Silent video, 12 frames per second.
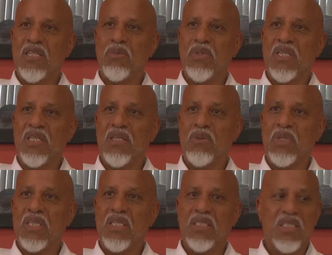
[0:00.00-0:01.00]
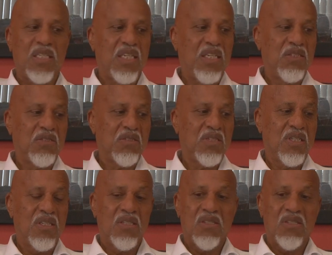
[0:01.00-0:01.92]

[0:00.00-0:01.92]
that we're witnessing is.